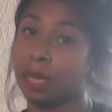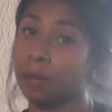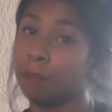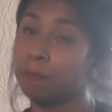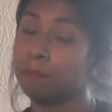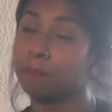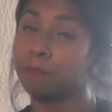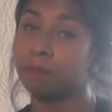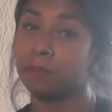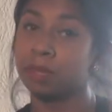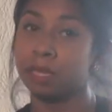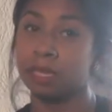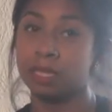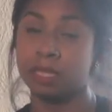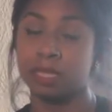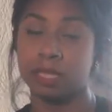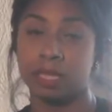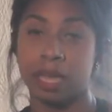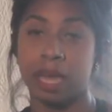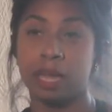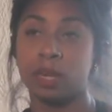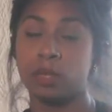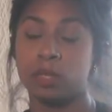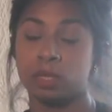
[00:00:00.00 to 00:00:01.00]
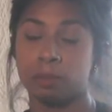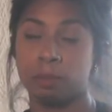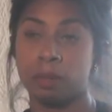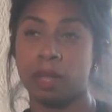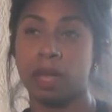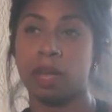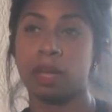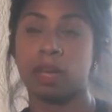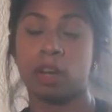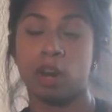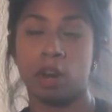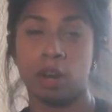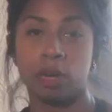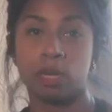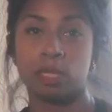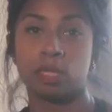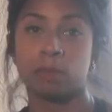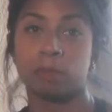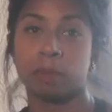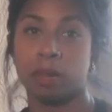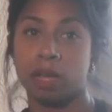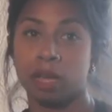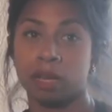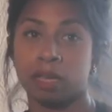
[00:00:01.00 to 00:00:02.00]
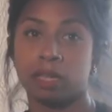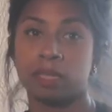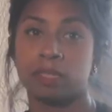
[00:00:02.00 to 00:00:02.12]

Yep, designer's block, artist block.